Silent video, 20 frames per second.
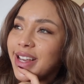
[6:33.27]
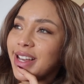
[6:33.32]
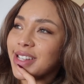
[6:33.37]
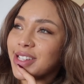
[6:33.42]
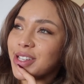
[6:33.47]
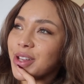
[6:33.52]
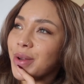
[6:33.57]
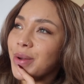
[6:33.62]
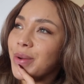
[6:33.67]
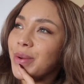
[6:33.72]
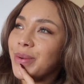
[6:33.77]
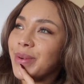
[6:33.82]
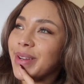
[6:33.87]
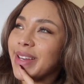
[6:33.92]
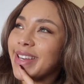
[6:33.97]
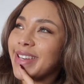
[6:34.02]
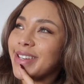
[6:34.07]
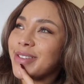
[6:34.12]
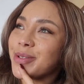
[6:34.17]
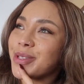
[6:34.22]
So
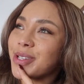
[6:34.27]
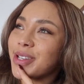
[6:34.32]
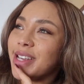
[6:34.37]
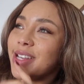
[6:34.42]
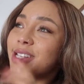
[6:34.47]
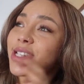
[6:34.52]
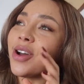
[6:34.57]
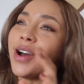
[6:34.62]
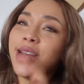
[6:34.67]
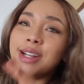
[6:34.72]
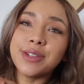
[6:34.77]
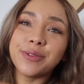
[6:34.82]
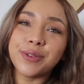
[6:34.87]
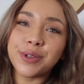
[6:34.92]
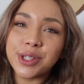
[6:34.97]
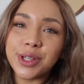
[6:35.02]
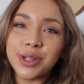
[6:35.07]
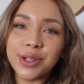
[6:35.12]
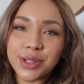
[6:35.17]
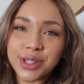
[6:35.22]
it's kind of
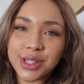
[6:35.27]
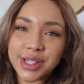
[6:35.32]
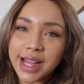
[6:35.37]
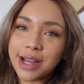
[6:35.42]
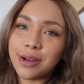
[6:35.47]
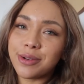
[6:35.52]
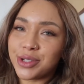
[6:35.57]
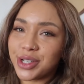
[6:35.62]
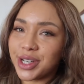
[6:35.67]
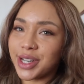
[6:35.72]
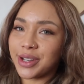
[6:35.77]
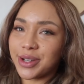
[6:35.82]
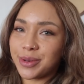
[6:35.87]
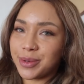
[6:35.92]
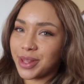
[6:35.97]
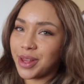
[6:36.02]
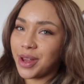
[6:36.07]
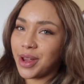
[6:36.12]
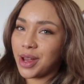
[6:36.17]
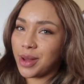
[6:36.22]
also nostalgic
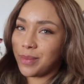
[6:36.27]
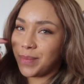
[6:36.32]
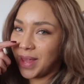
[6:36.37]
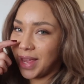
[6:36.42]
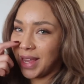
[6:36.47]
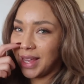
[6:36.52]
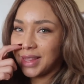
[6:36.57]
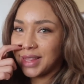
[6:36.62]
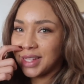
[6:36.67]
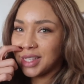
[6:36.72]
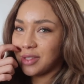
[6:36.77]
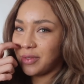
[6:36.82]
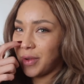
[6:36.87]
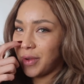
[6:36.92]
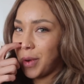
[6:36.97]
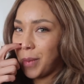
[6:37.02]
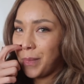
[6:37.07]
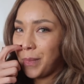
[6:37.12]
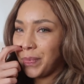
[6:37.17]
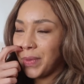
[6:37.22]
with her being in this
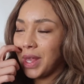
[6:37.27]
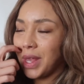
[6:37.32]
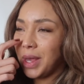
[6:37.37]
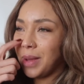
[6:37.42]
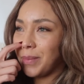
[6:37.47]
film,